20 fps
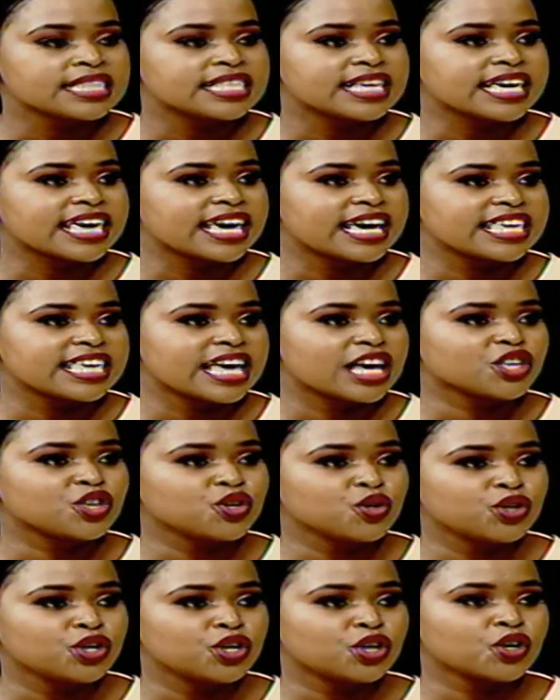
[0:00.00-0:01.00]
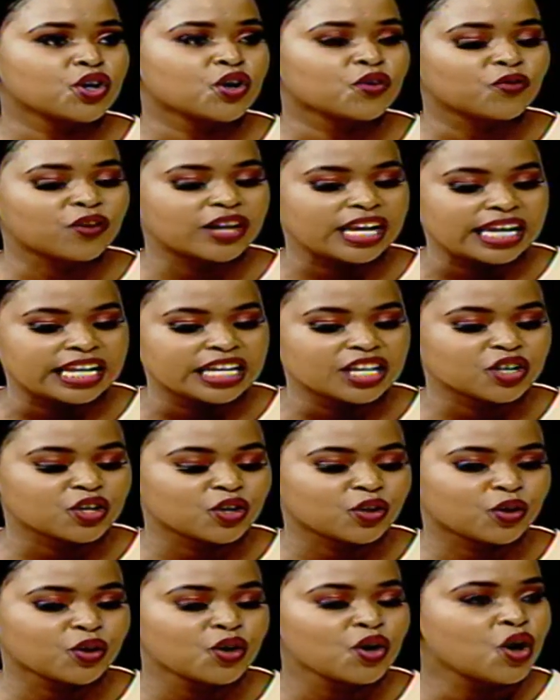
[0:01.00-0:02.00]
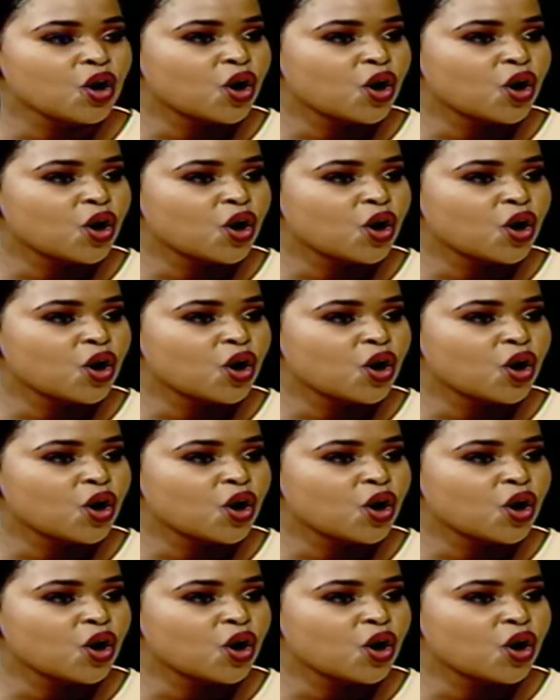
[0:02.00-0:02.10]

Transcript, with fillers: the Kenya Union of Clinical